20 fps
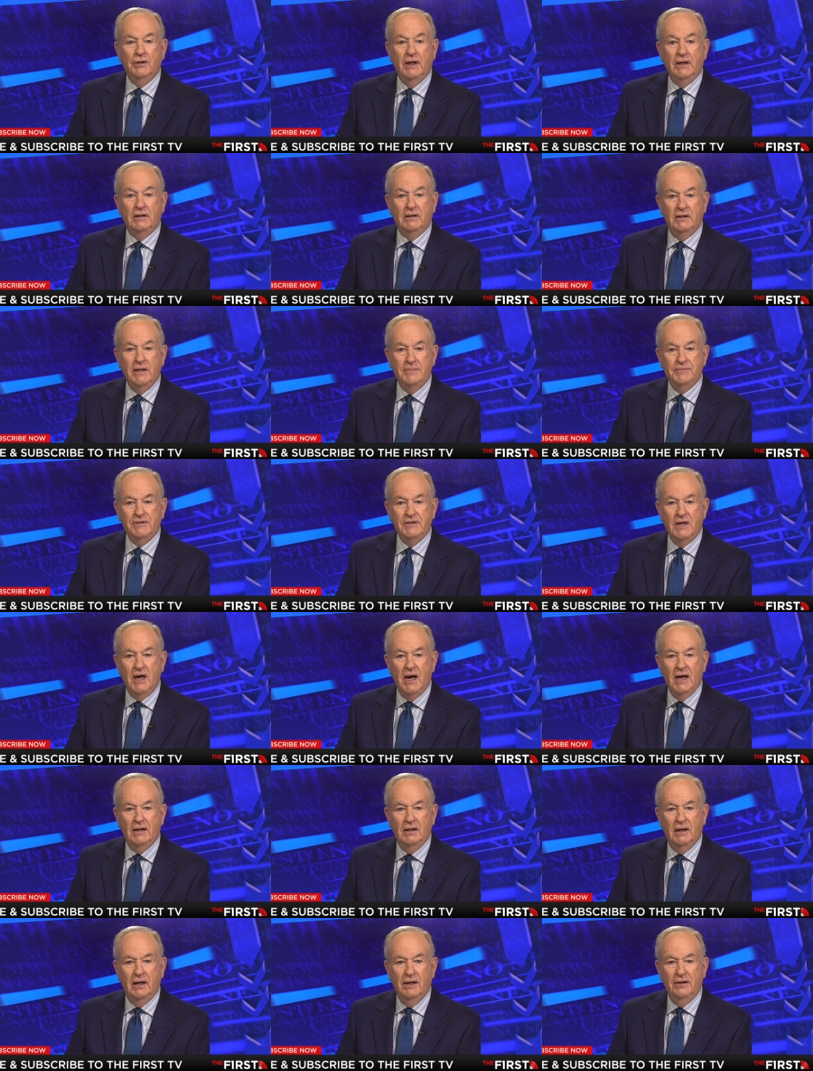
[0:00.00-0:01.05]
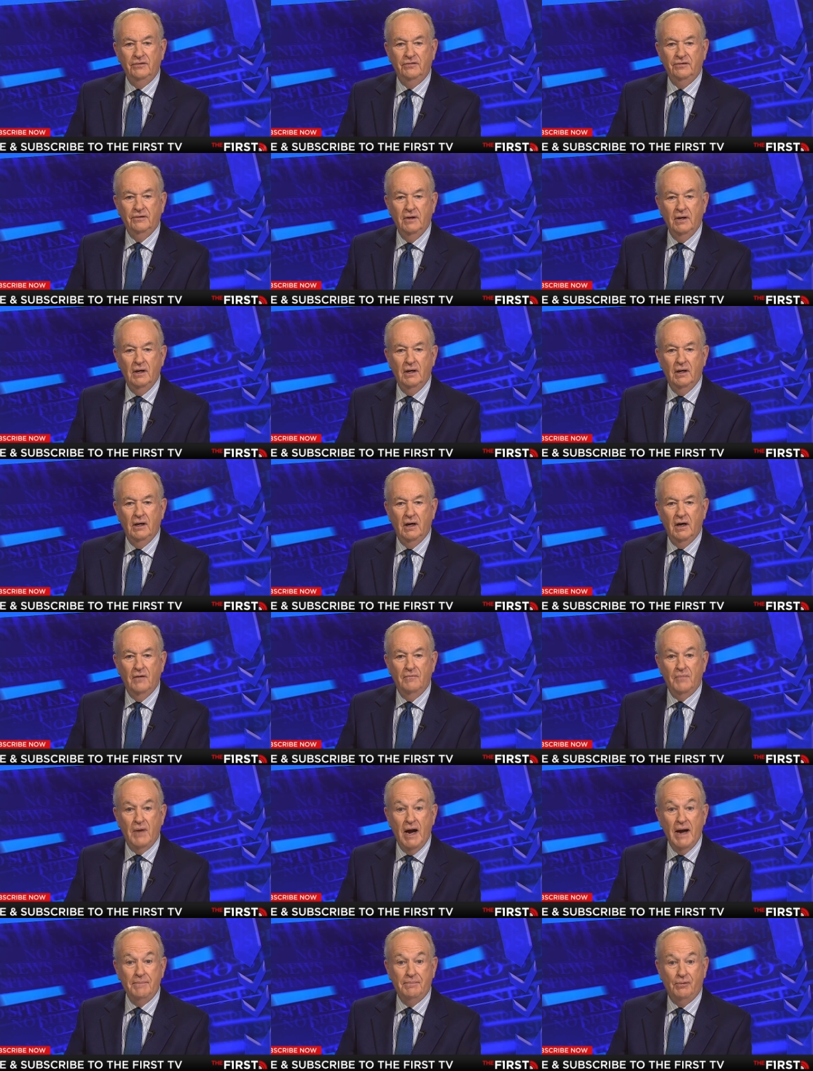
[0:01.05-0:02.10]
get clips and highlights
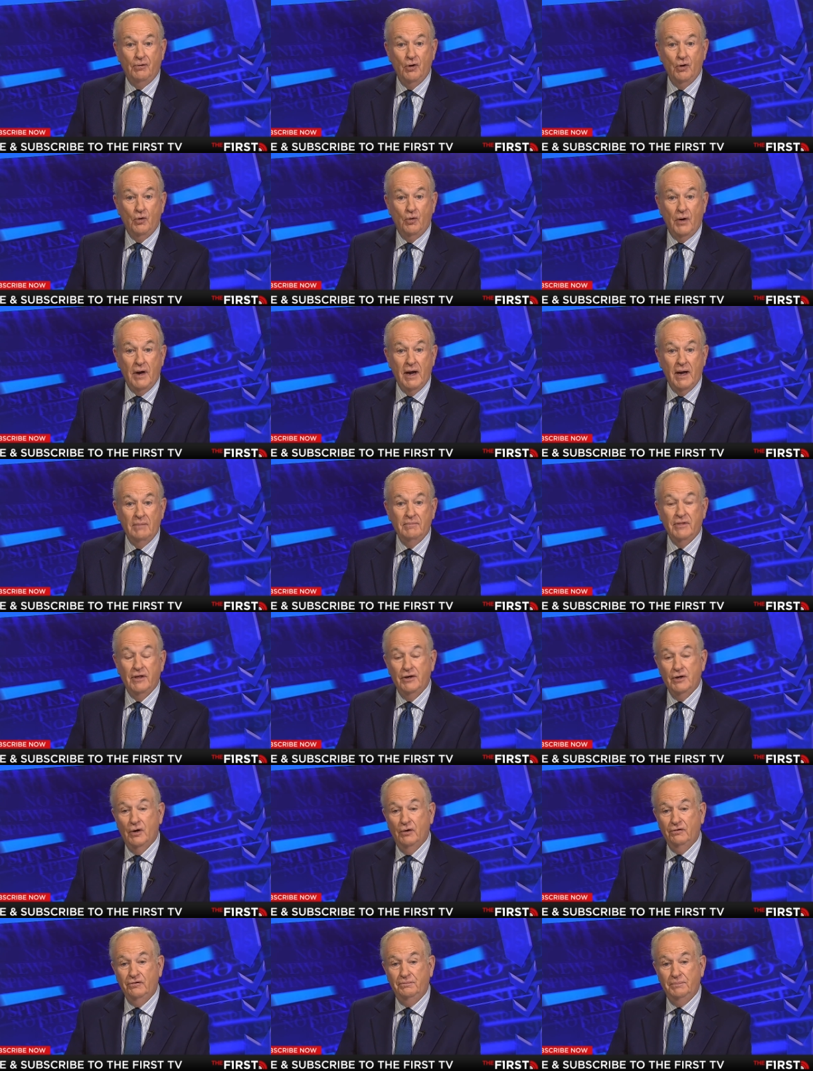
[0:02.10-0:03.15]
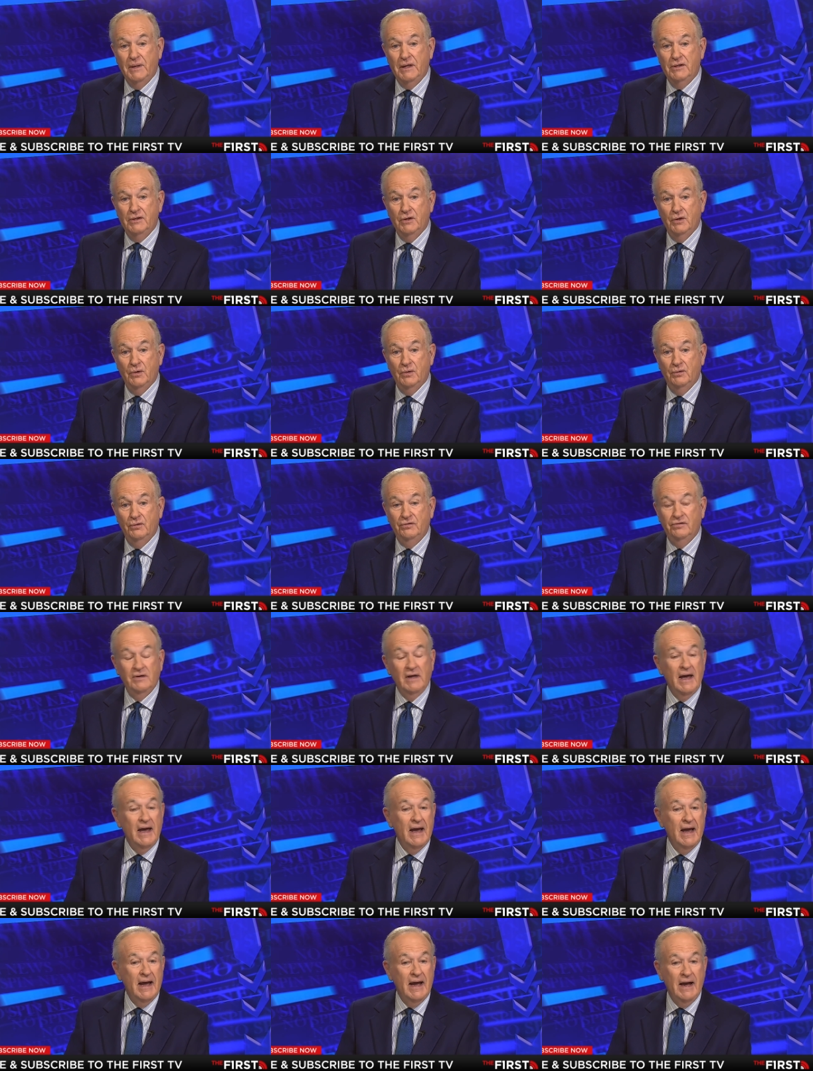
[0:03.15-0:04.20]
of my program, The No Spin News,
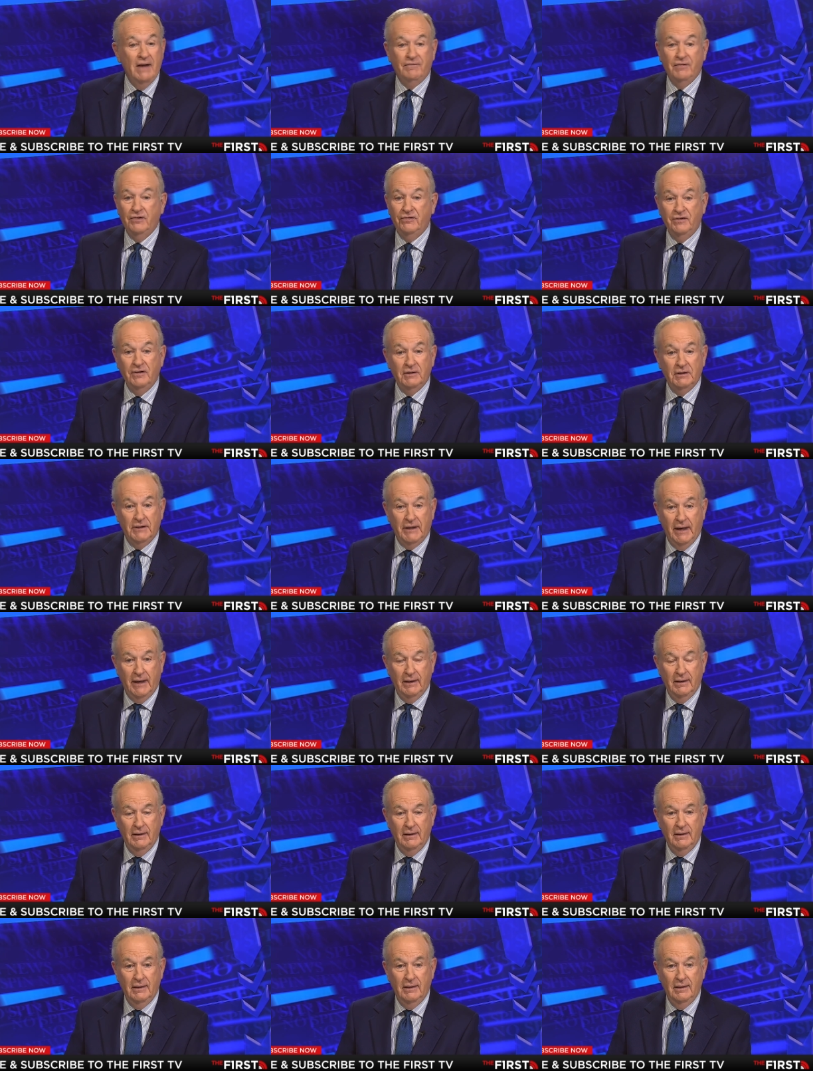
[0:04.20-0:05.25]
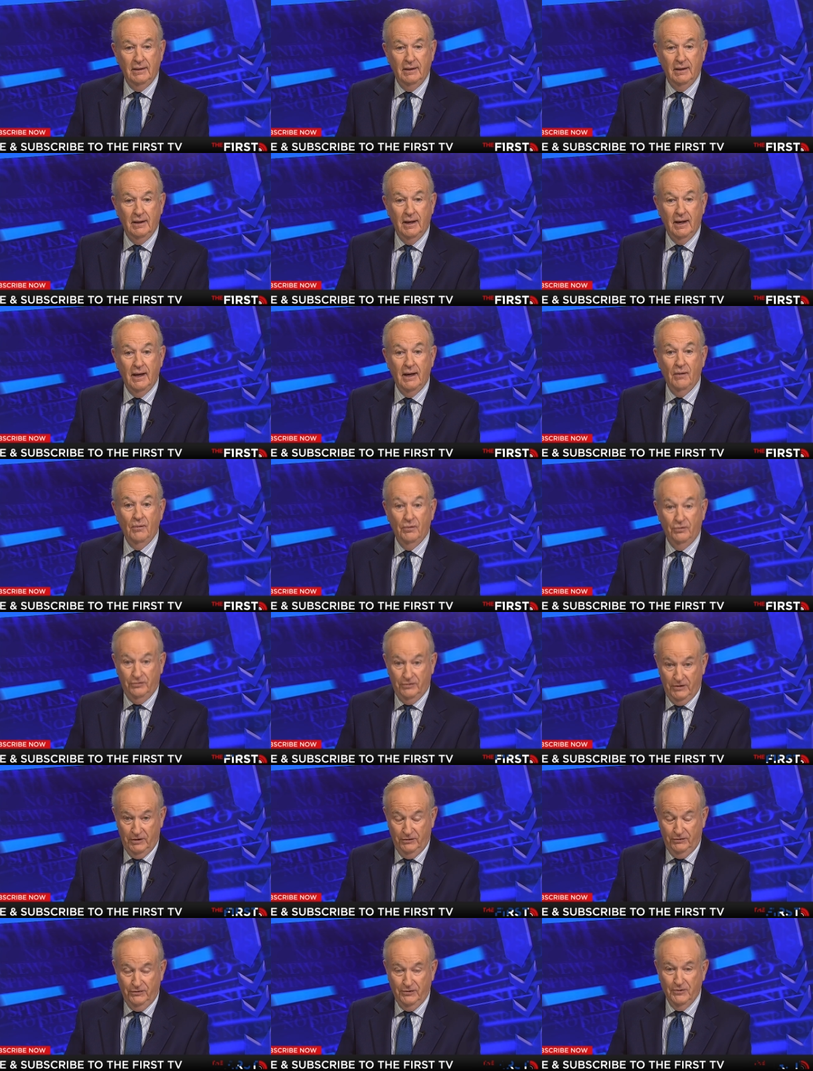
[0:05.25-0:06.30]
every single day. We'll
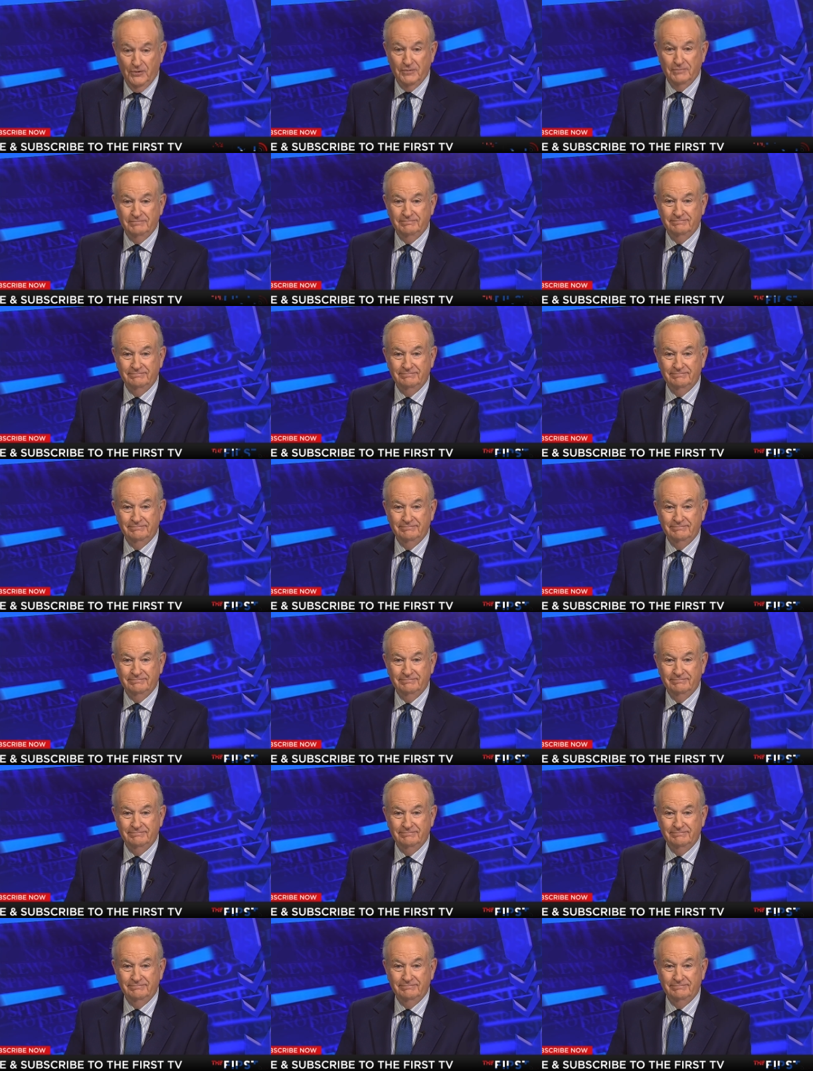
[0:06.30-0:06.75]
see you soon.